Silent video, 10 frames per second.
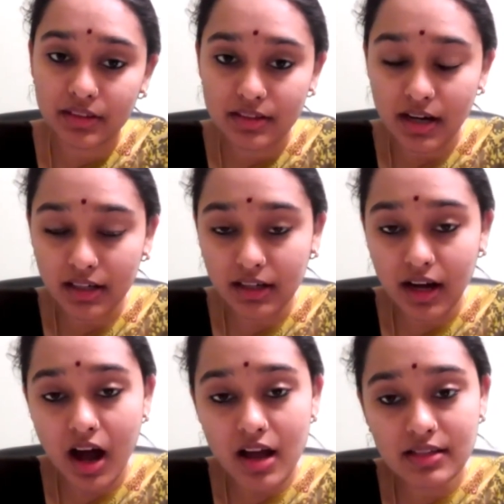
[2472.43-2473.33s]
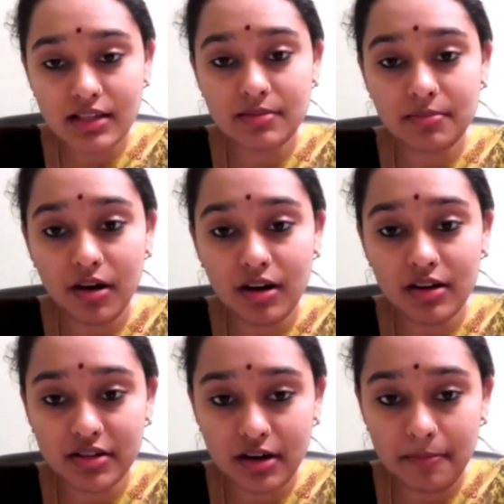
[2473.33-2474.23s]
Dhakka is a small
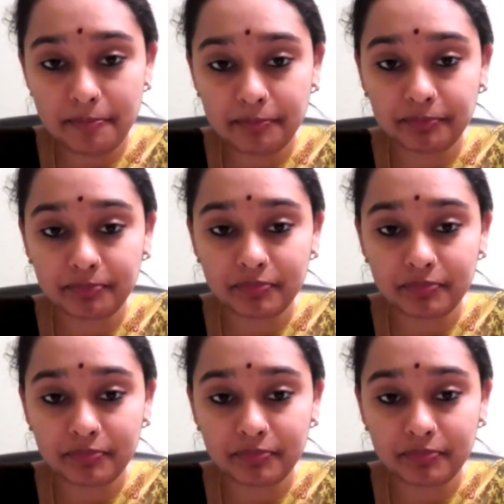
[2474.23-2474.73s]
drum.